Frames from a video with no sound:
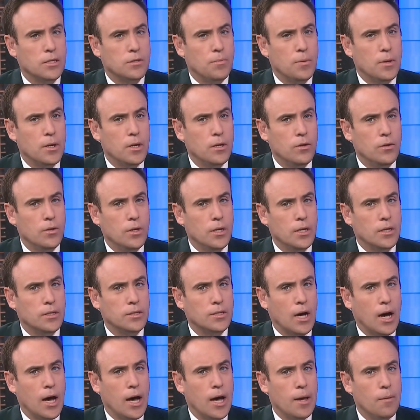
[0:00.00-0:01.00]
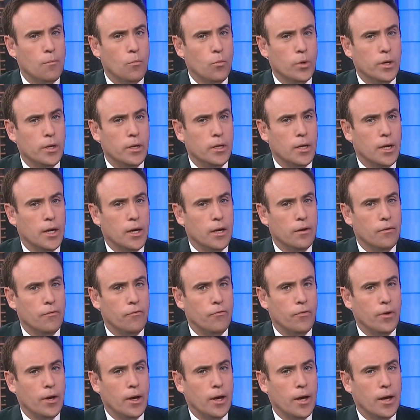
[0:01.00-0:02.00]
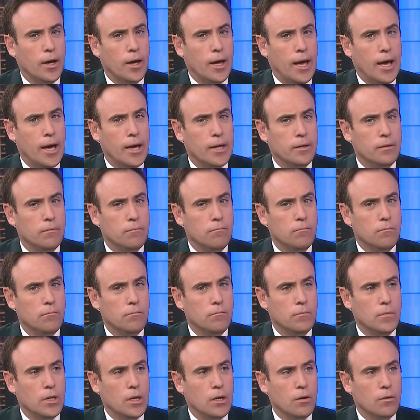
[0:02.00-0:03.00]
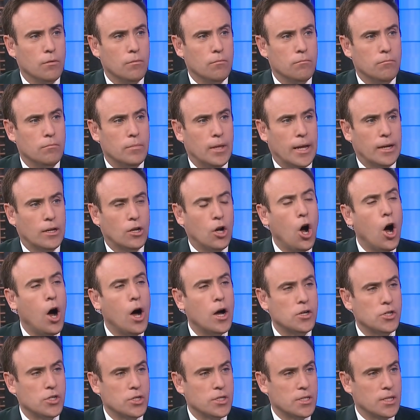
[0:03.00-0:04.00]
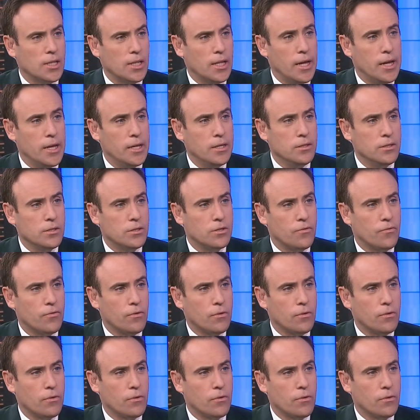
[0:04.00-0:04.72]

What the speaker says: it's been a unique time. We have had that cautious lens